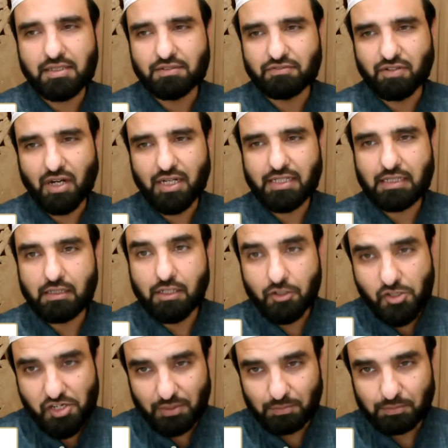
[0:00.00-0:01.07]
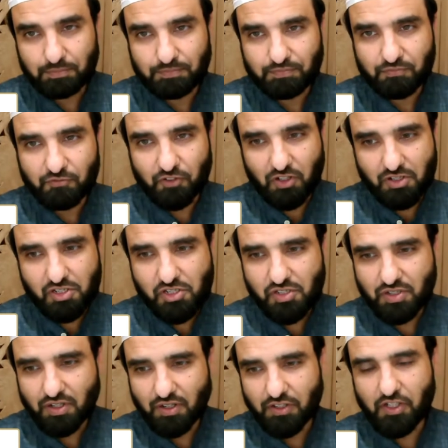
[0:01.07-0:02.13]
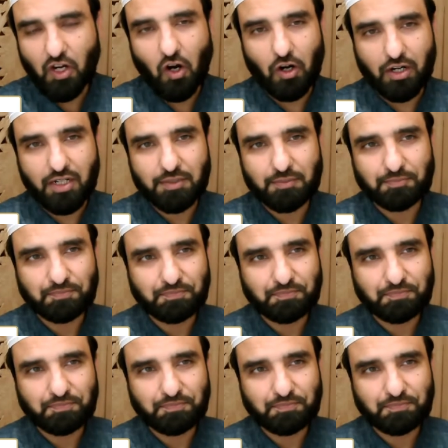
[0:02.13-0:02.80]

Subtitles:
define leadership. First, the ark.